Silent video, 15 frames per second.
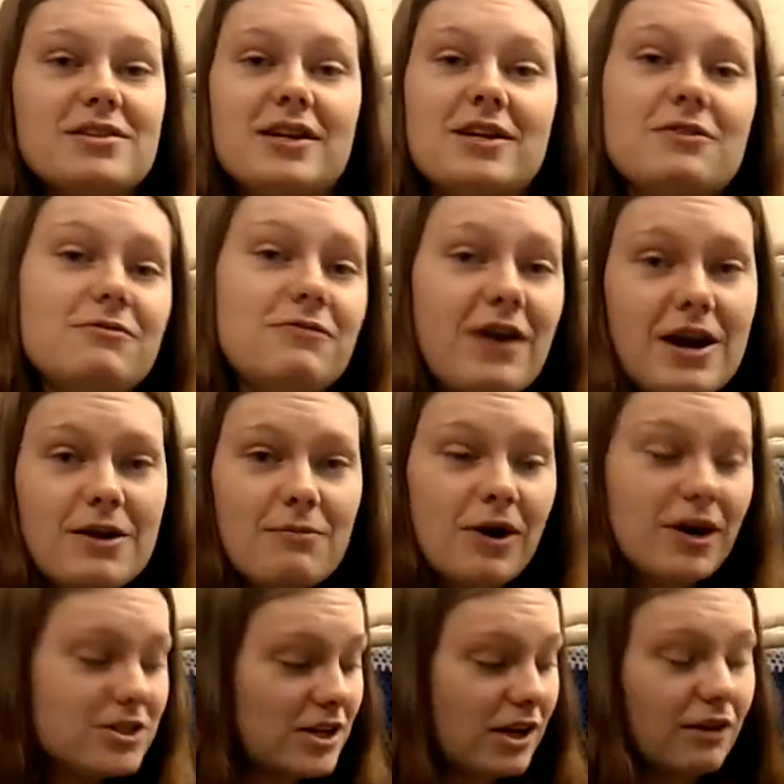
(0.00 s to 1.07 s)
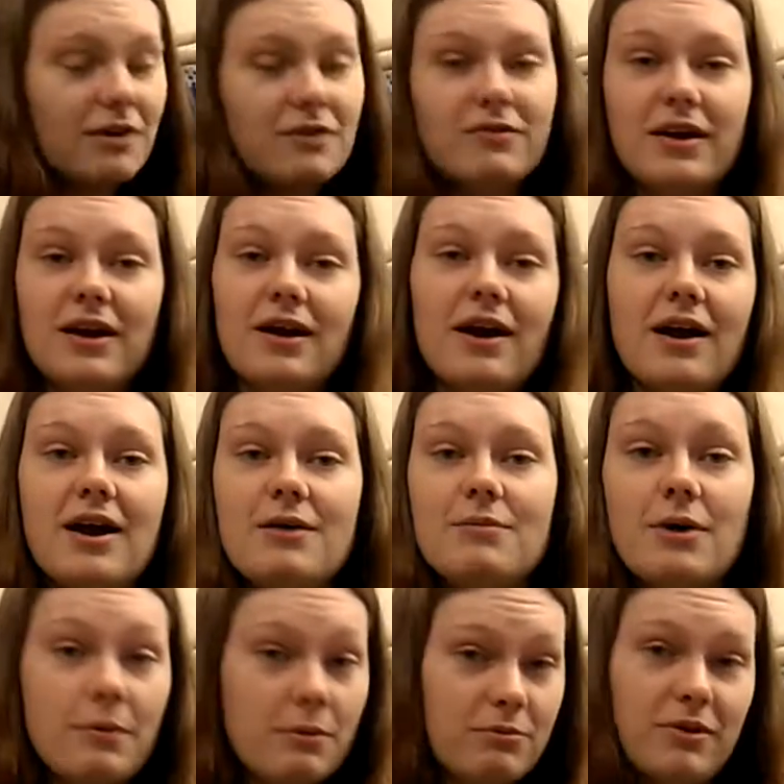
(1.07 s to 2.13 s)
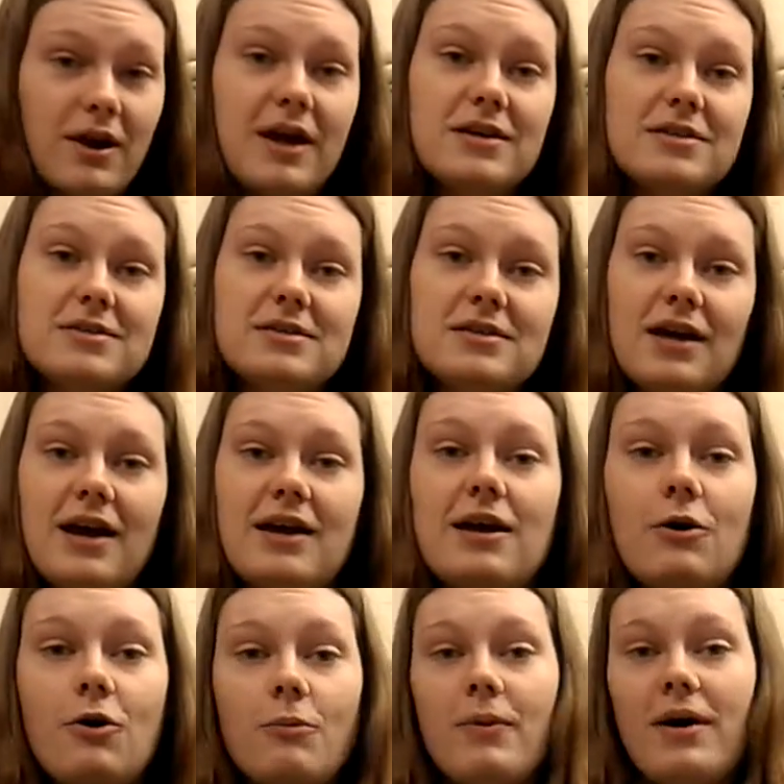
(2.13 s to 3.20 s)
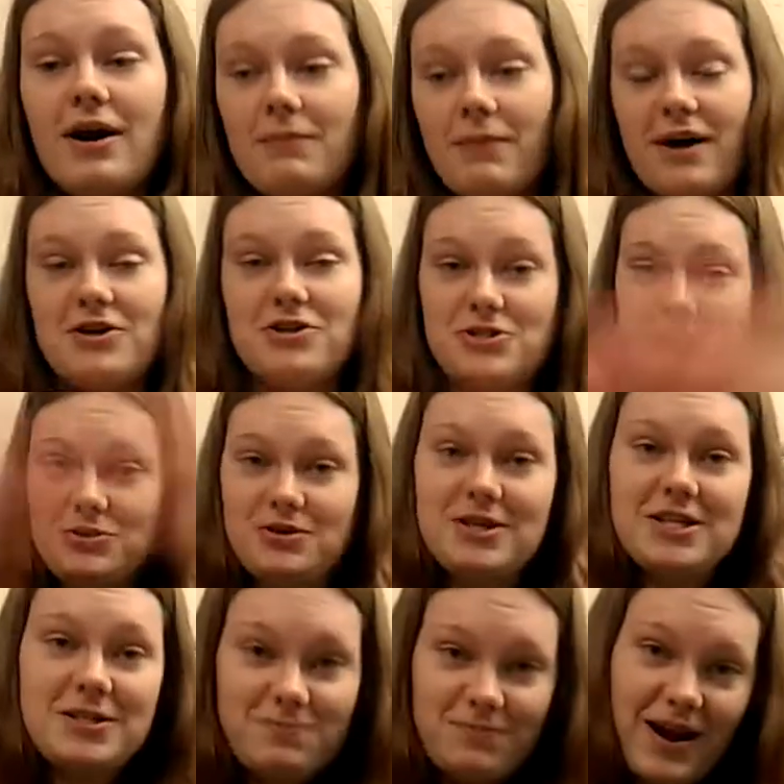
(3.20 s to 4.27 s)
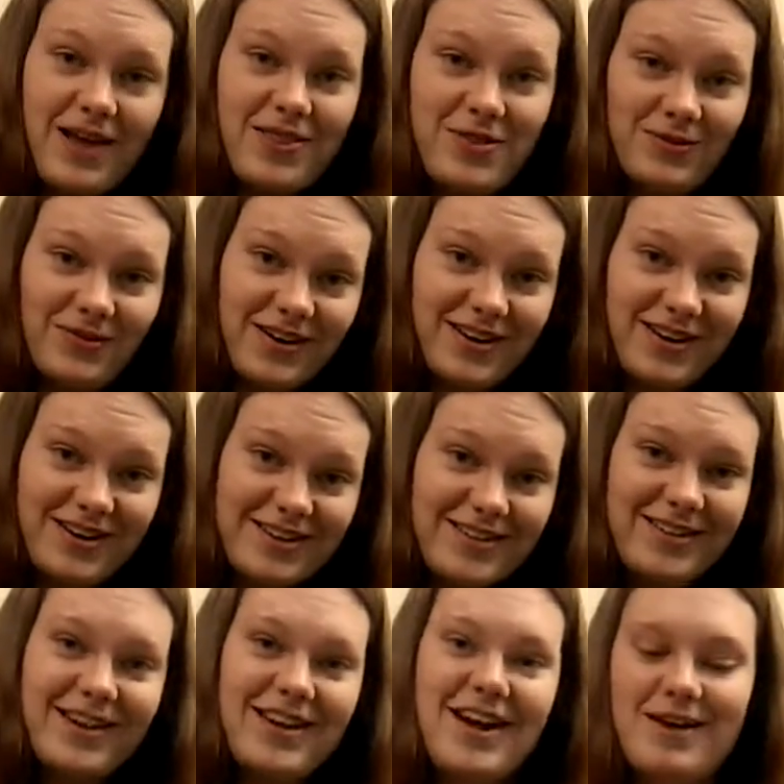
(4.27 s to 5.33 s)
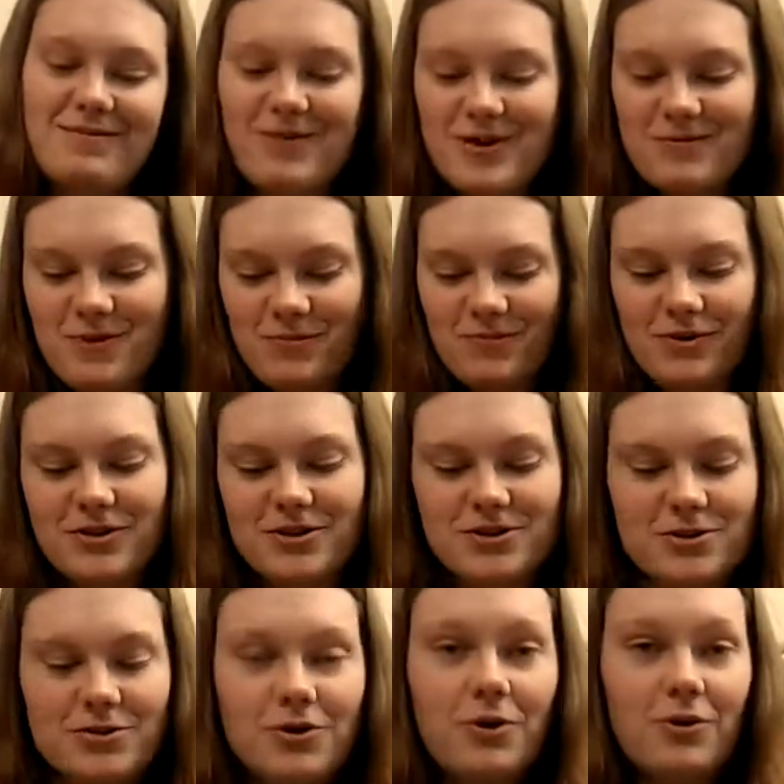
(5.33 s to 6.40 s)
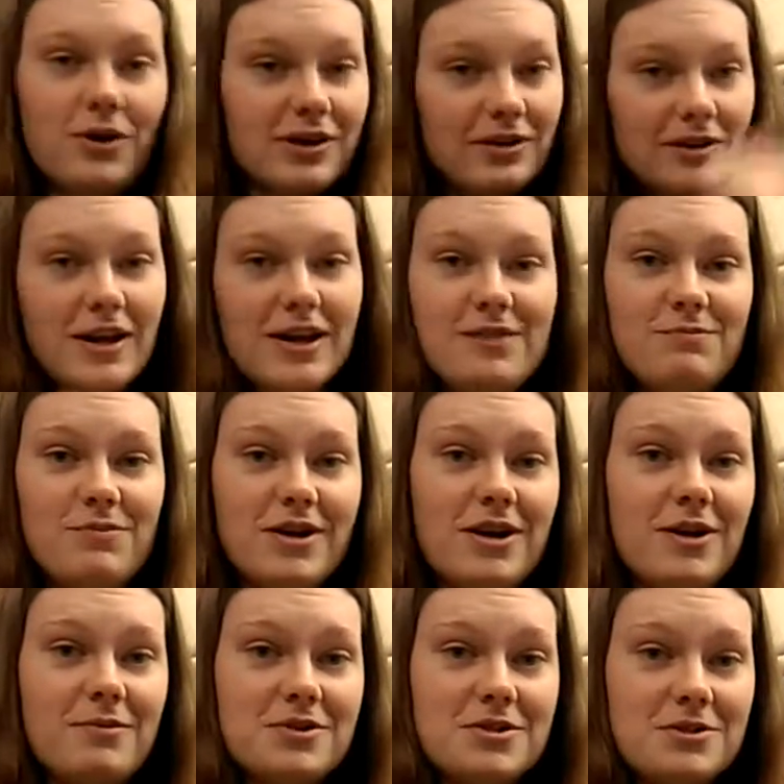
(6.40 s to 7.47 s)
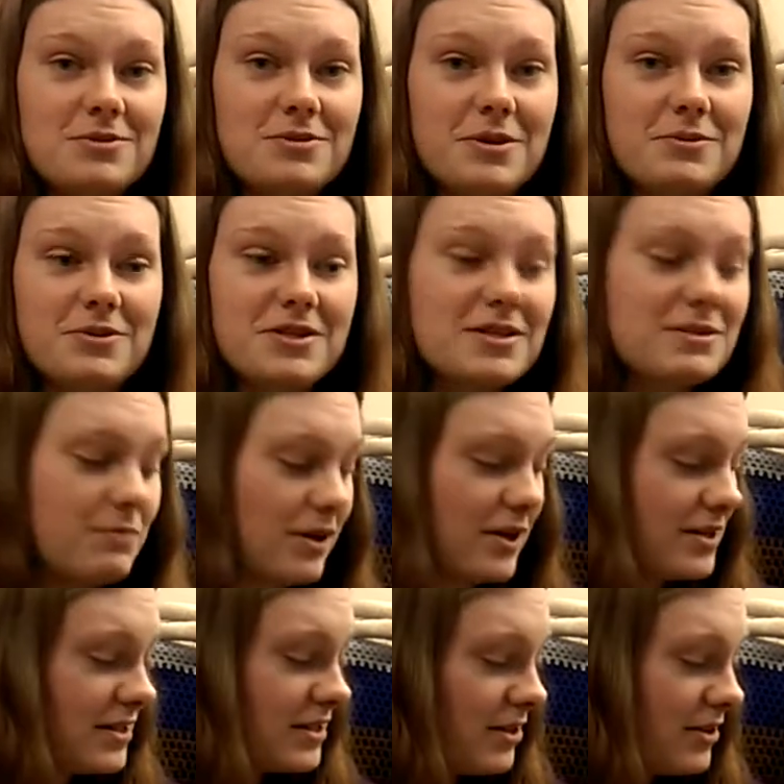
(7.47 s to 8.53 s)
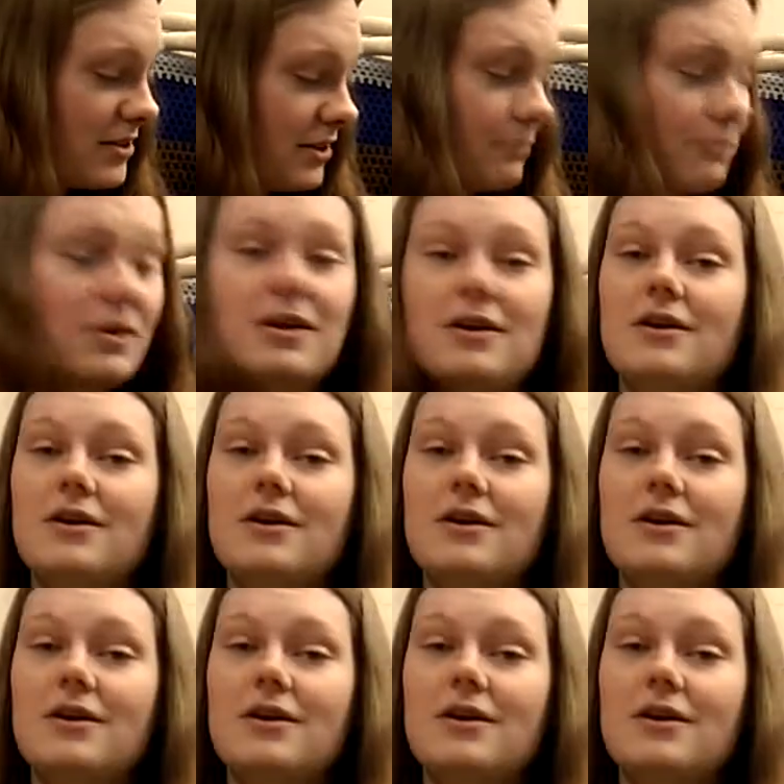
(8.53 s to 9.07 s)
Thank you very much, I love it, um, I'm impressed, and I hope I managed to spread the word among people to go and pick up their subscriptions because it's awesome.